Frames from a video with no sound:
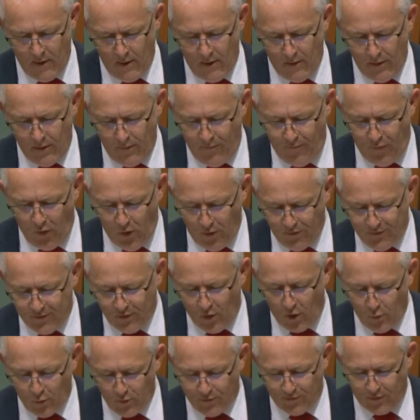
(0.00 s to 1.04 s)
The first
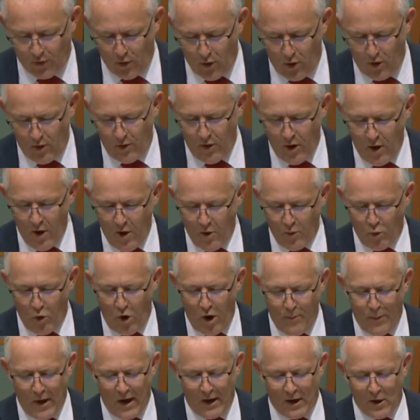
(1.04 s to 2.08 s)
sod was turned right
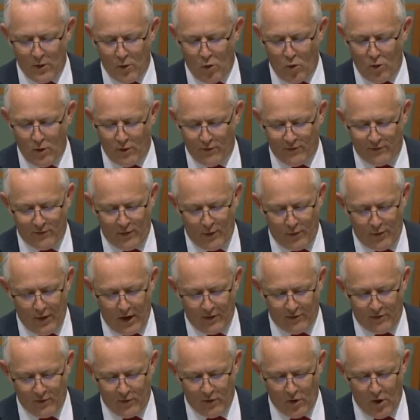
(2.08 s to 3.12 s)
back in August
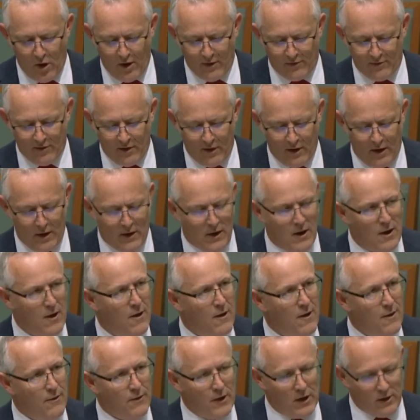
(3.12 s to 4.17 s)
2019.
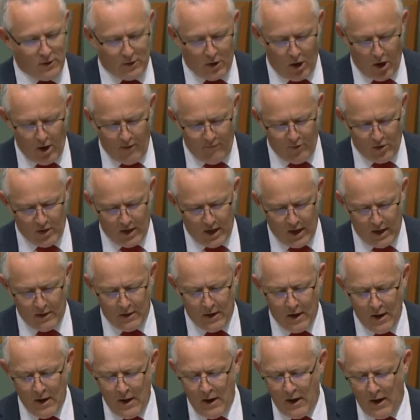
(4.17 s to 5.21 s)
Then COVID
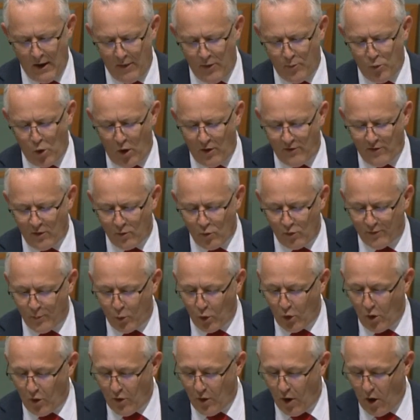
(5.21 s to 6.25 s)
hit and the project was put
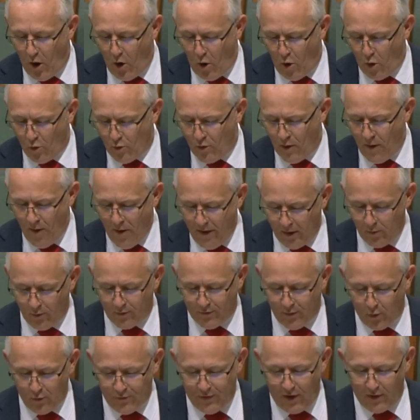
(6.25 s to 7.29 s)
on hold and was
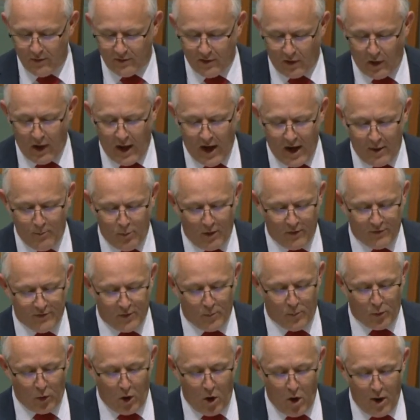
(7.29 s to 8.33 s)
also delayed by
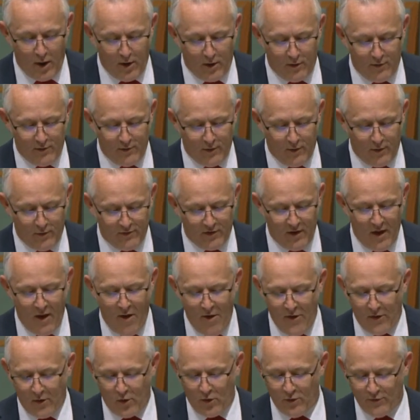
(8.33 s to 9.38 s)
supply issues,
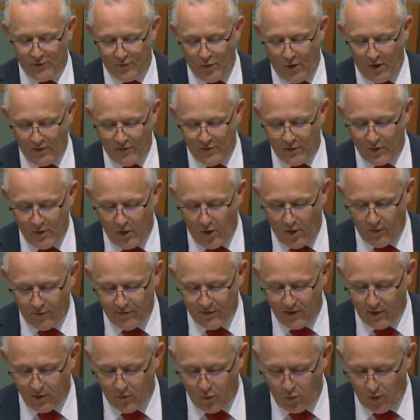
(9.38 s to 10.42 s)
construction costs
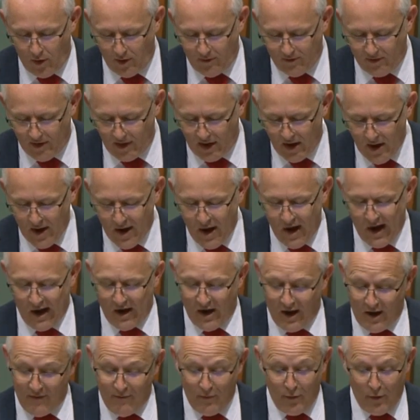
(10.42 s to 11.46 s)
increasing, and
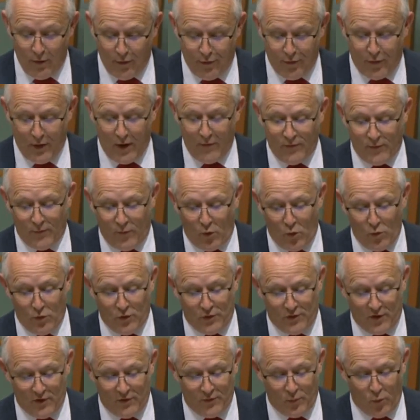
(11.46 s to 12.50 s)
even the theft of all the
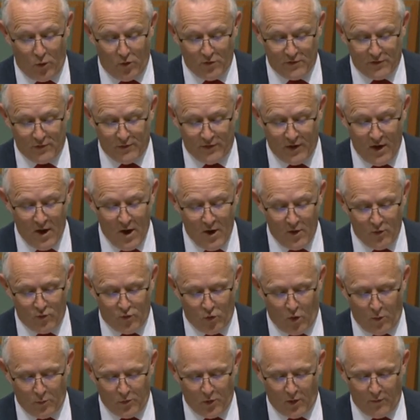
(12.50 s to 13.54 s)
dishwashers
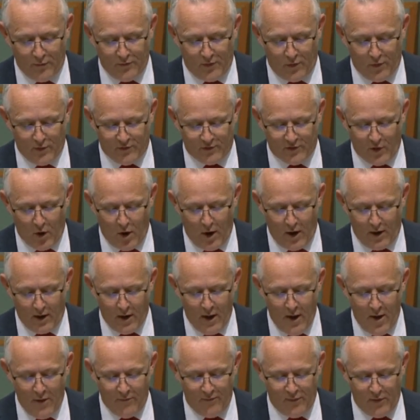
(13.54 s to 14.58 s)
dropped off to the site
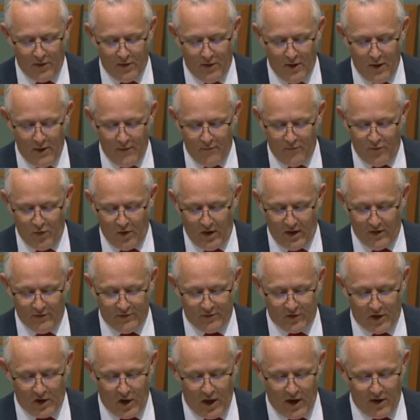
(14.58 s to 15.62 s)
for
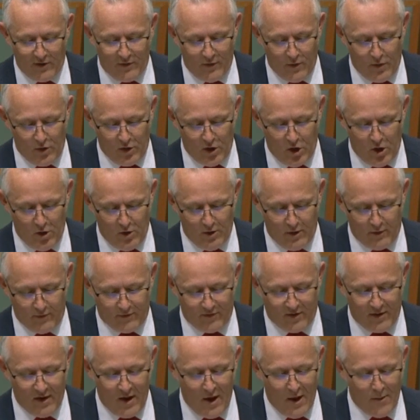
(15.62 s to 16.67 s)
installation in the units.
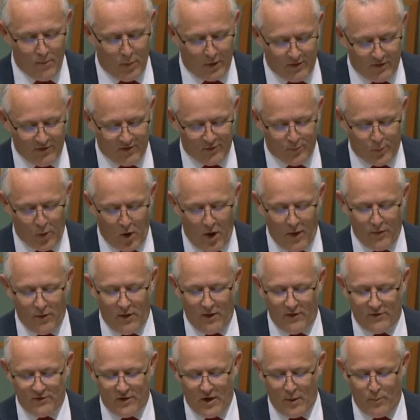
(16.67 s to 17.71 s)
But despite these
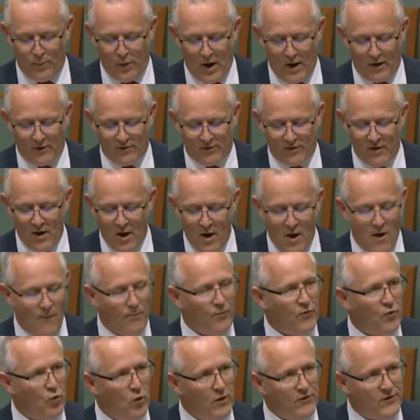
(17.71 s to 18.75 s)
setbacks,
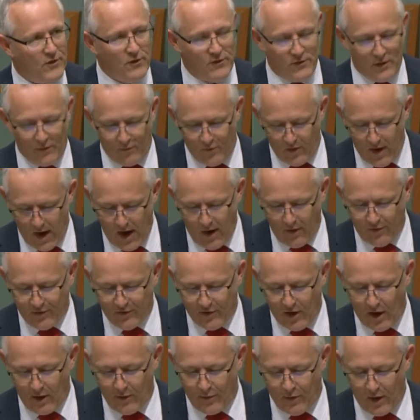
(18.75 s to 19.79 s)
residents have now
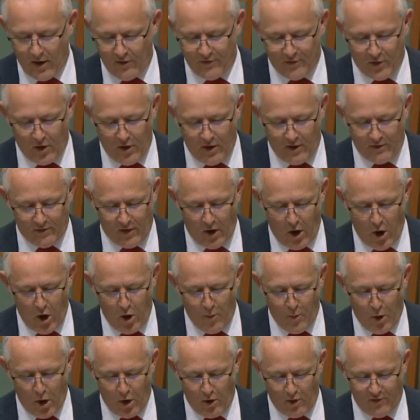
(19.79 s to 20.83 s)
started their journey to home
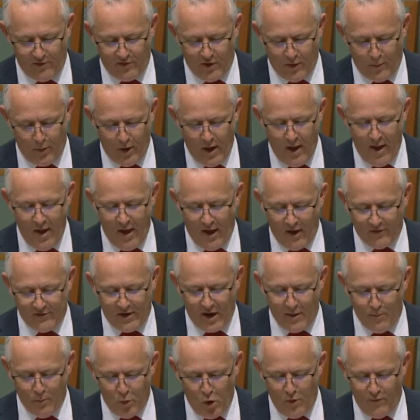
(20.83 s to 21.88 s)
ownership as they
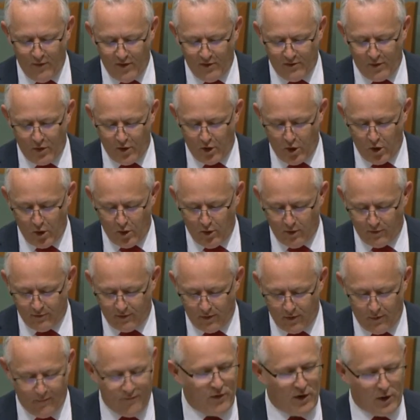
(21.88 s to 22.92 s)
move into the units of
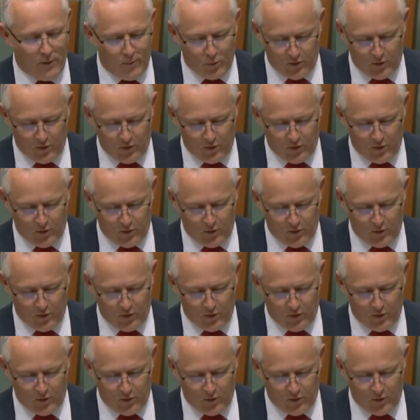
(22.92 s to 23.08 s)
the MacKillop